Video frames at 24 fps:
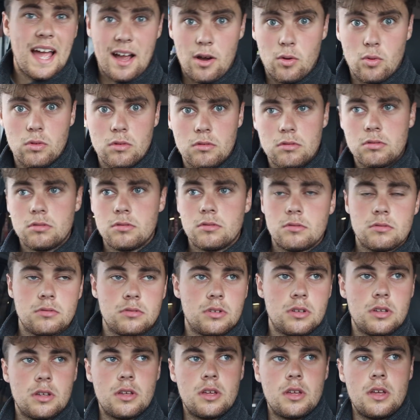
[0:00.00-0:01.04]

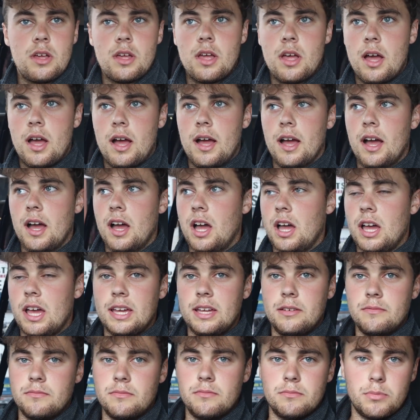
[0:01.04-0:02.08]
out
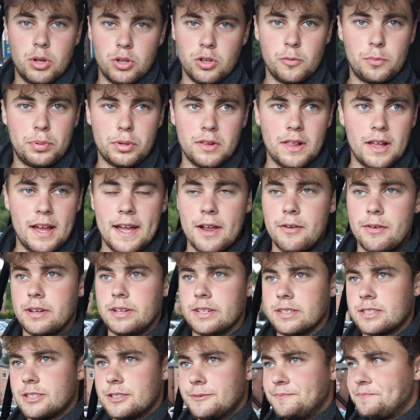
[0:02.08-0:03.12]
in multiple
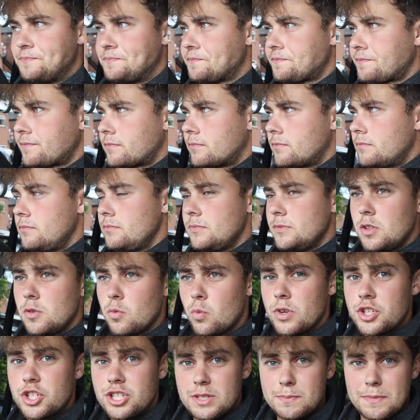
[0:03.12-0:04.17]
areas,
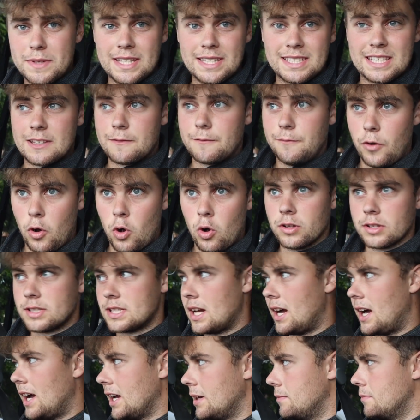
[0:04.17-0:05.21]
which means it's 4
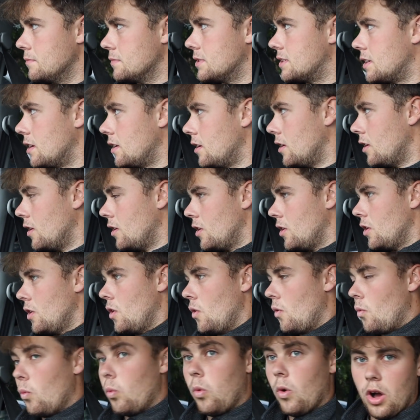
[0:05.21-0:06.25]
times
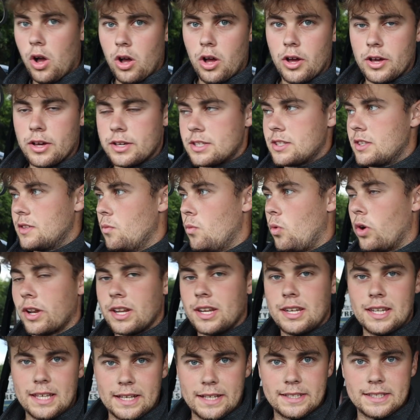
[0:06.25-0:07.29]
worse than what
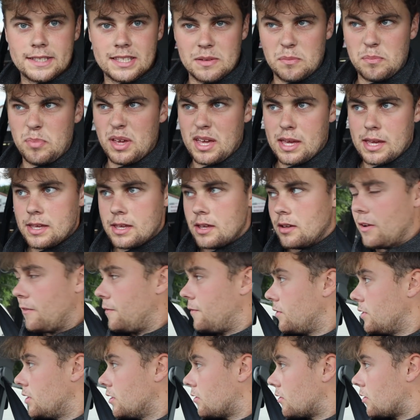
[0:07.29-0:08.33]
it needs to be.
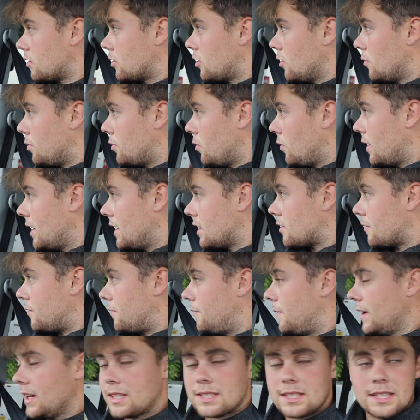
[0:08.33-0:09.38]
There are a couple of ways of
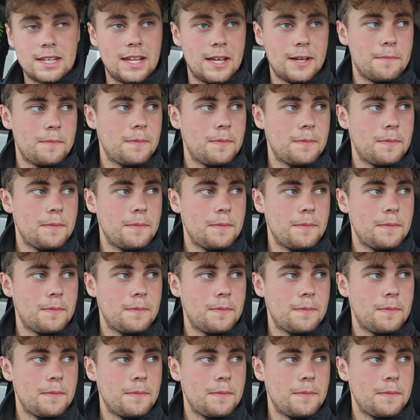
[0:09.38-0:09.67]
fixing it: